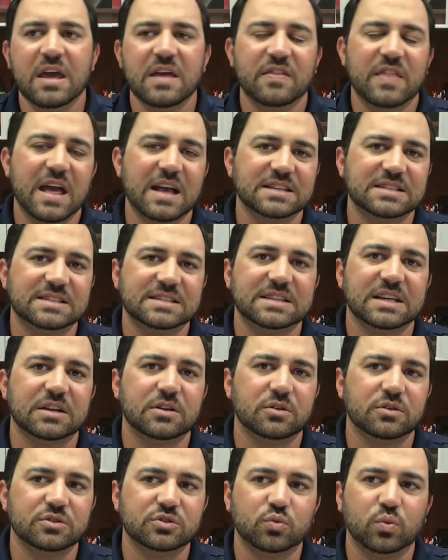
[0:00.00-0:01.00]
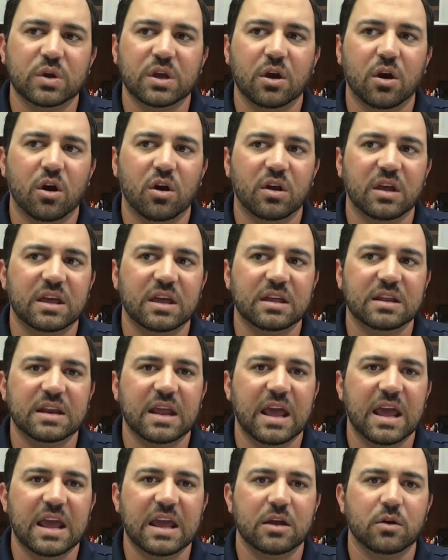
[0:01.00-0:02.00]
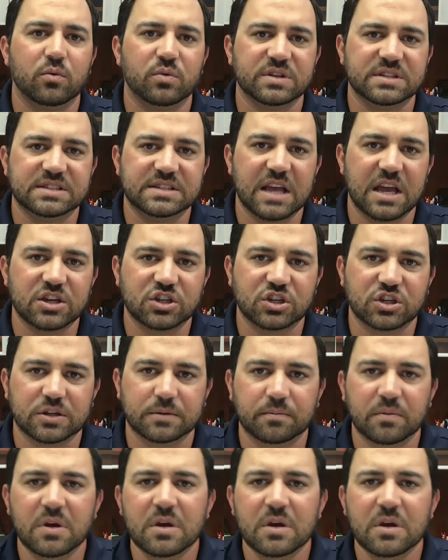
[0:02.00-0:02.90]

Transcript: that signals we are in a recession.